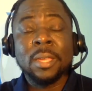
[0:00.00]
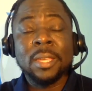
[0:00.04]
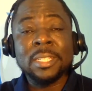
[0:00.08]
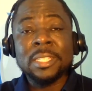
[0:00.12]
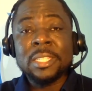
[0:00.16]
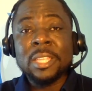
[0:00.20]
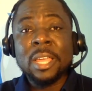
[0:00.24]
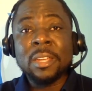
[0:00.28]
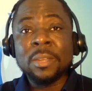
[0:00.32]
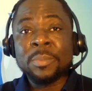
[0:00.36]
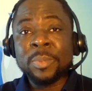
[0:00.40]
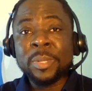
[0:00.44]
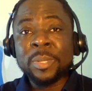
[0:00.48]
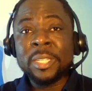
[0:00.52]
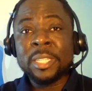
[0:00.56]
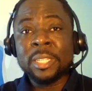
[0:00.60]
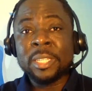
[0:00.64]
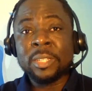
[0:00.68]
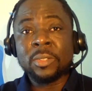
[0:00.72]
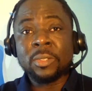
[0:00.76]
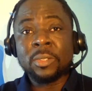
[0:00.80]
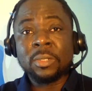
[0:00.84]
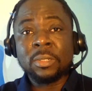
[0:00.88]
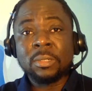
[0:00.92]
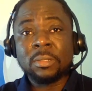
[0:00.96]
It's not a big
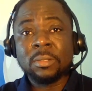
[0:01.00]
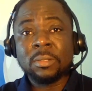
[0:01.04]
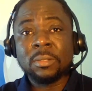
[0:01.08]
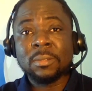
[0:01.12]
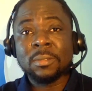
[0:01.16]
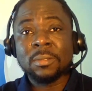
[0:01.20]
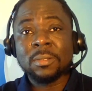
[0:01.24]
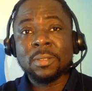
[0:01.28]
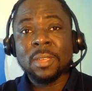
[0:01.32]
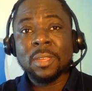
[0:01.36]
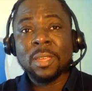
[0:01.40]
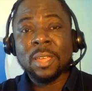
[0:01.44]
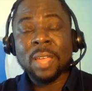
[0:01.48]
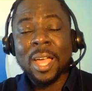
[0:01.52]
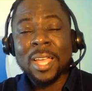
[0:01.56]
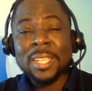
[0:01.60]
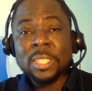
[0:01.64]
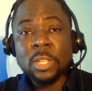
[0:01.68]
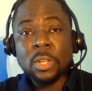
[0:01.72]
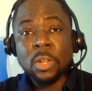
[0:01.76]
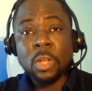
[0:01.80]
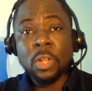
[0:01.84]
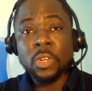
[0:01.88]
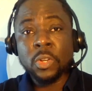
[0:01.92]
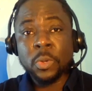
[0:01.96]
deal.
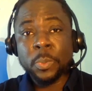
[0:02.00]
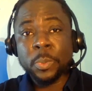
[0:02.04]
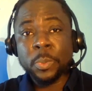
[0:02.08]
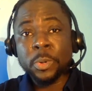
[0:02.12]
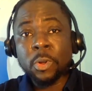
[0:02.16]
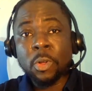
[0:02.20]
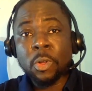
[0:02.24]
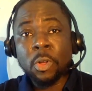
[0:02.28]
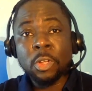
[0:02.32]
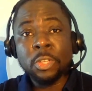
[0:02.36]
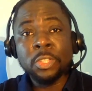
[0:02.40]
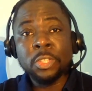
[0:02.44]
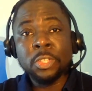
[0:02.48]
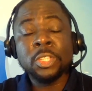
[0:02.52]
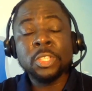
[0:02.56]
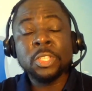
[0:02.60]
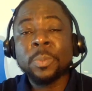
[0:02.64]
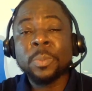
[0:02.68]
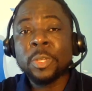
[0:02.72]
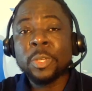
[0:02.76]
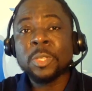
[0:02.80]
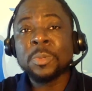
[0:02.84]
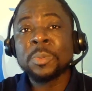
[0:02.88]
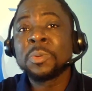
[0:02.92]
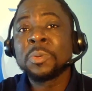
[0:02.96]
As an entrepreneur, you're
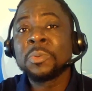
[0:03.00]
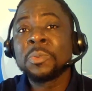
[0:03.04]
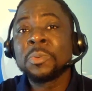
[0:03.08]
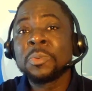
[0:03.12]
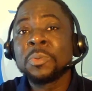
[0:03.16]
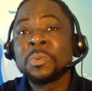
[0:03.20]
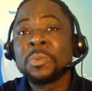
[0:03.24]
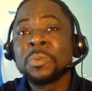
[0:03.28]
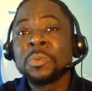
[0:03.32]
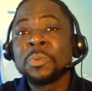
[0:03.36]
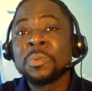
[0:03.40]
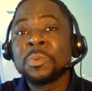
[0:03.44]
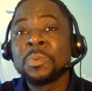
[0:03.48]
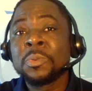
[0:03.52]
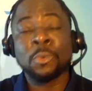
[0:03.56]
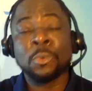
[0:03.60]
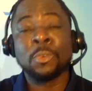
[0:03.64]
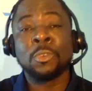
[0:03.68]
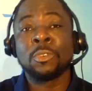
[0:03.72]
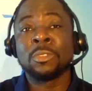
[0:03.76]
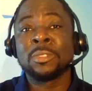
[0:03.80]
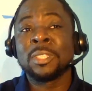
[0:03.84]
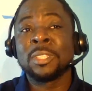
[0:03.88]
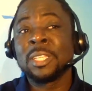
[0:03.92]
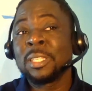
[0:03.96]
supposed to be ready
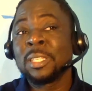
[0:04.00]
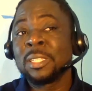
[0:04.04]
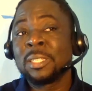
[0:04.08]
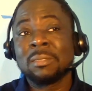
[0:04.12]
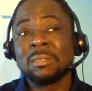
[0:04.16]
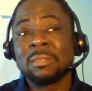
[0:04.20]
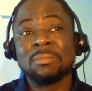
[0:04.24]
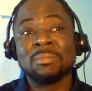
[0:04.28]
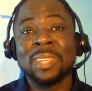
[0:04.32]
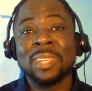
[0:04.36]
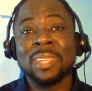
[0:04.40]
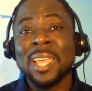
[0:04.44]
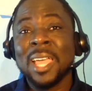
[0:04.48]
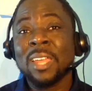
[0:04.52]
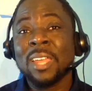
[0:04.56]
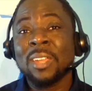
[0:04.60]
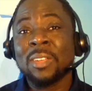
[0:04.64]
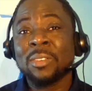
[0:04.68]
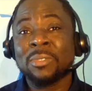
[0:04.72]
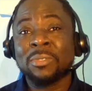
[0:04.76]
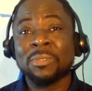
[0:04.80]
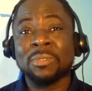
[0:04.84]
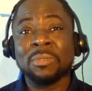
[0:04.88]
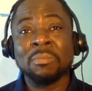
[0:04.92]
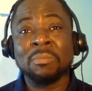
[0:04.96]
for this kind
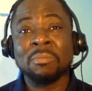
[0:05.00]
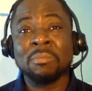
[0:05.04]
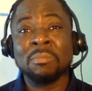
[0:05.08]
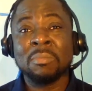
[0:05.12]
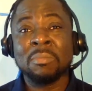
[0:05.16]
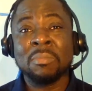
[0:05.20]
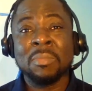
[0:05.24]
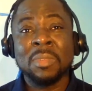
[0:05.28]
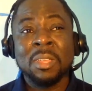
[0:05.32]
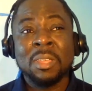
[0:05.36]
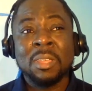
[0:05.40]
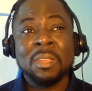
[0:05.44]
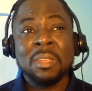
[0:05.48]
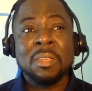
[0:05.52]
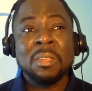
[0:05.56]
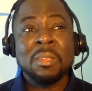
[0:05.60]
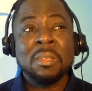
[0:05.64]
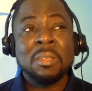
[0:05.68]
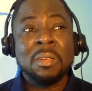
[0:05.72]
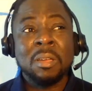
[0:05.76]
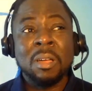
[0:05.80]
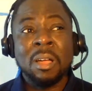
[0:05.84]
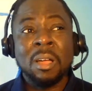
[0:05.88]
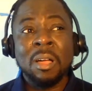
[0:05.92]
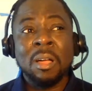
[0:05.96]
of
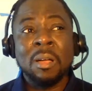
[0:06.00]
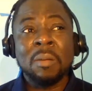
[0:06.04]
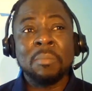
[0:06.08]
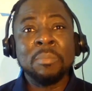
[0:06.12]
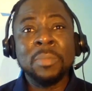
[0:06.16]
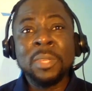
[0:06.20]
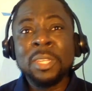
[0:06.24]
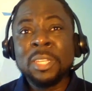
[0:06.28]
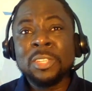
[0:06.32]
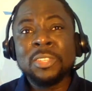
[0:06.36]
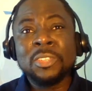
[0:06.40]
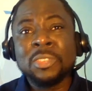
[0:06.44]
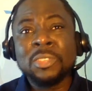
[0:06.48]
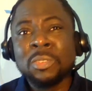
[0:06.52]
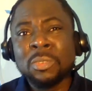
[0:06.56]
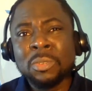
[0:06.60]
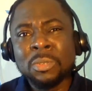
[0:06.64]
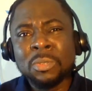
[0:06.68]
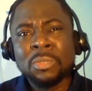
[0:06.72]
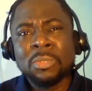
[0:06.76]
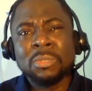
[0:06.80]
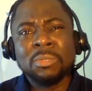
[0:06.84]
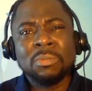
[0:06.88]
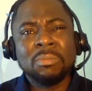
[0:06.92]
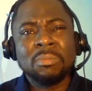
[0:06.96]
uh,
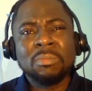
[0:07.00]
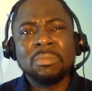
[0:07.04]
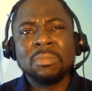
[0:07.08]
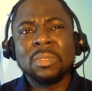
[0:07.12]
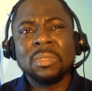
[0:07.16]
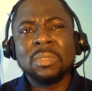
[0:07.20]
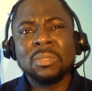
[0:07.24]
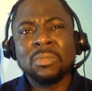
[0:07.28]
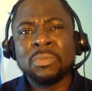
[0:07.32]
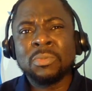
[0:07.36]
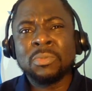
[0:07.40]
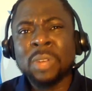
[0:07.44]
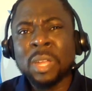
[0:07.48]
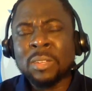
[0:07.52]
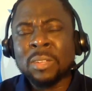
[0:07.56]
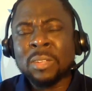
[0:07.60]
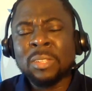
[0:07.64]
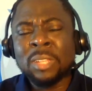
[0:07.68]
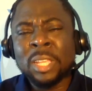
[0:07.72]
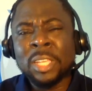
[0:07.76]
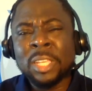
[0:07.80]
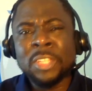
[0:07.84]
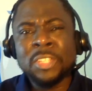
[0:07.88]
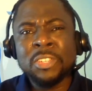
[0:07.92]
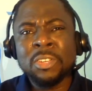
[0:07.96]
minuscule
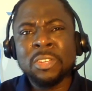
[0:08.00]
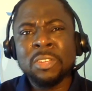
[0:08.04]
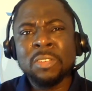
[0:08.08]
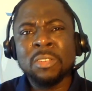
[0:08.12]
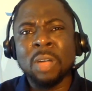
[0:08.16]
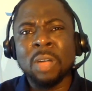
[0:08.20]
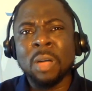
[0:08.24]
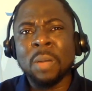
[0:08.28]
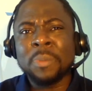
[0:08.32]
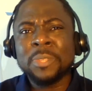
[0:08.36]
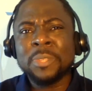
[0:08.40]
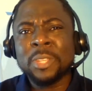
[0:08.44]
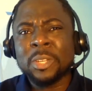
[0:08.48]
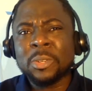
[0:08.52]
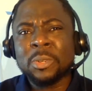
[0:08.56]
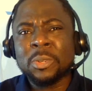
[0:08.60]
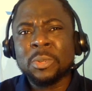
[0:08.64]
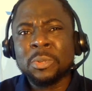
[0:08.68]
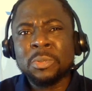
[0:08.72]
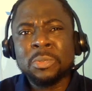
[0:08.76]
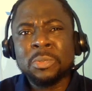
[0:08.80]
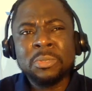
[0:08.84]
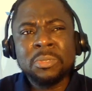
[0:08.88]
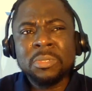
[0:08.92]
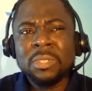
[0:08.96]
regulation
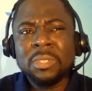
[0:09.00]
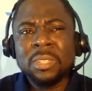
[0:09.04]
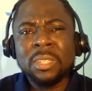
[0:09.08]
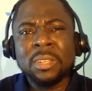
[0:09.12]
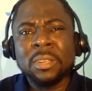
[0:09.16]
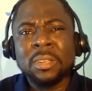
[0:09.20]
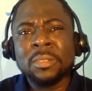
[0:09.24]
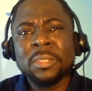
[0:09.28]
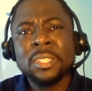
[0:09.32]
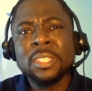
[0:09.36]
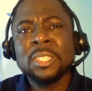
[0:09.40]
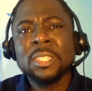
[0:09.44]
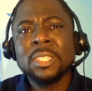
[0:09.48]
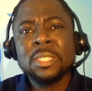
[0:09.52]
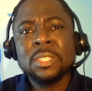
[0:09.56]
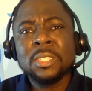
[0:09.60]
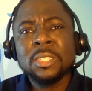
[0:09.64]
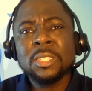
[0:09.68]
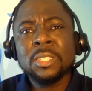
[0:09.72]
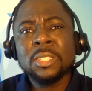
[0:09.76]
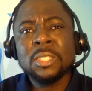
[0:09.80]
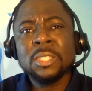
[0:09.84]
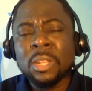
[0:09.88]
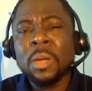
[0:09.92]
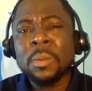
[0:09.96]
obstacles. You know, this is
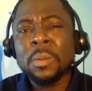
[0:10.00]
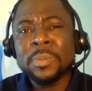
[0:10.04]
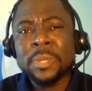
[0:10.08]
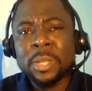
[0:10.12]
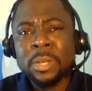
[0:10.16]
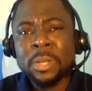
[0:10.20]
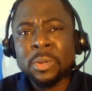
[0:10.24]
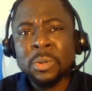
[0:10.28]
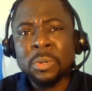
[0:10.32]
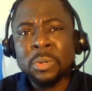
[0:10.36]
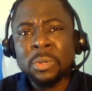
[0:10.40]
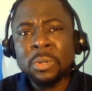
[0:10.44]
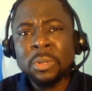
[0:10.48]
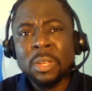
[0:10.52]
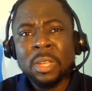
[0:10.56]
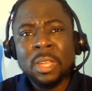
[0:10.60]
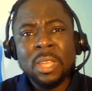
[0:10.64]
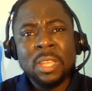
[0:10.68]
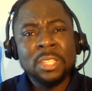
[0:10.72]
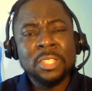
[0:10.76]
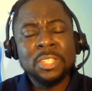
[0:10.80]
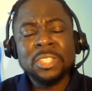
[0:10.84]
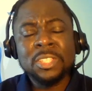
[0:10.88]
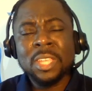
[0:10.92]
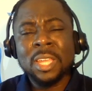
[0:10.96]
just an obstacle,
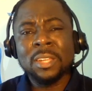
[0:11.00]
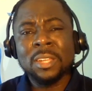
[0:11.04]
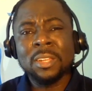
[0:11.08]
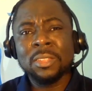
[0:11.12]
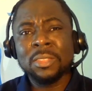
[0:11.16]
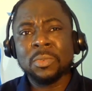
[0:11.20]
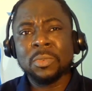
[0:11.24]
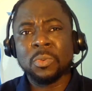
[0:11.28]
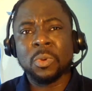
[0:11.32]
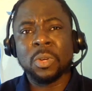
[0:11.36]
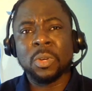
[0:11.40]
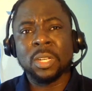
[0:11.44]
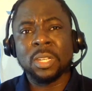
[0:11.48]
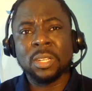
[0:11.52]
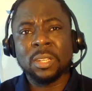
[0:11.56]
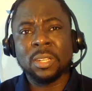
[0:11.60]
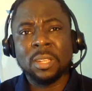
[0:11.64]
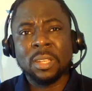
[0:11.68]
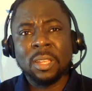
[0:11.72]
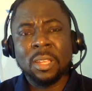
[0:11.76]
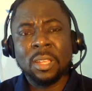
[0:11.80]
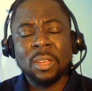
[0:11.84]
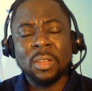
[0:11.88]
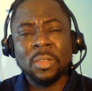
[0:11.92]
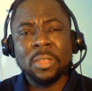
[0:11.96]
just another one.
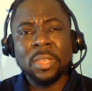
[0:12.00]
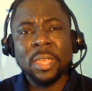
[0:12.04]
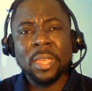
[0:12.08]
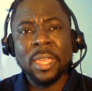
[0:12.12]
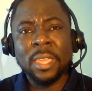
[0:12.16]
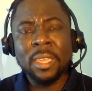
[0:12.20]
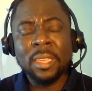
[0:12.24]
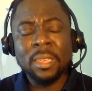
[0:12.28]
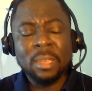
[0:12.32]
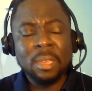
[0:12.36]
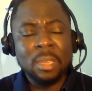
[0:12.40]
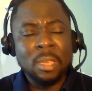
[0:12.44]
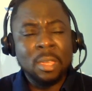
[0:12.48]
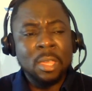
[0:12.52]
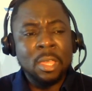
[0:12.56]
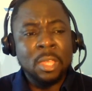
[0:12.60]
Okay,